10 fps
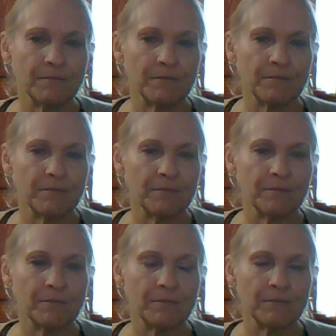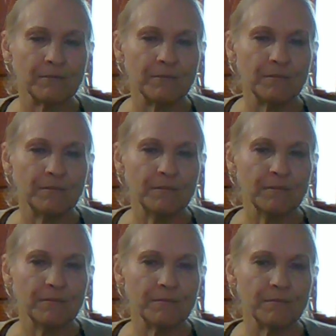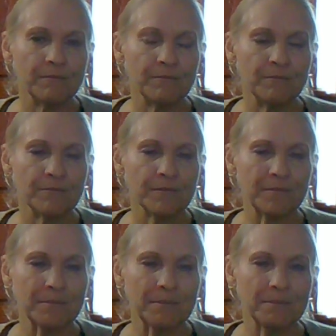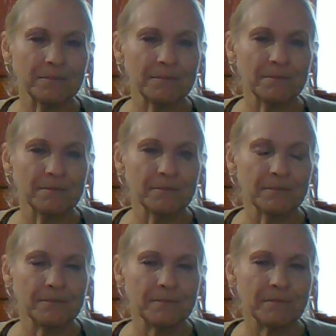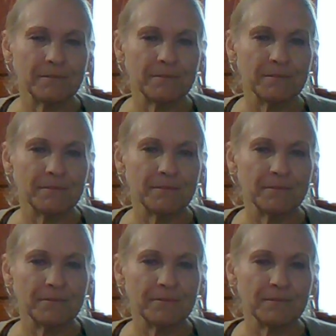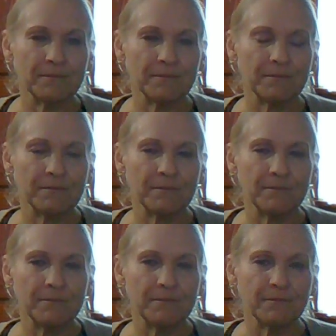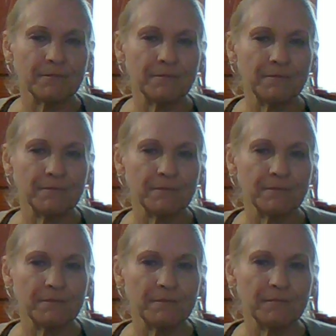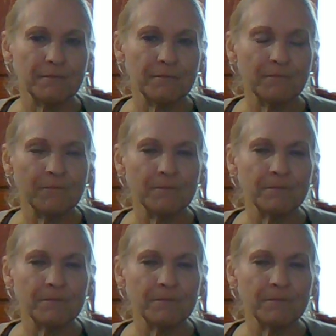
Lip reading: [no speech]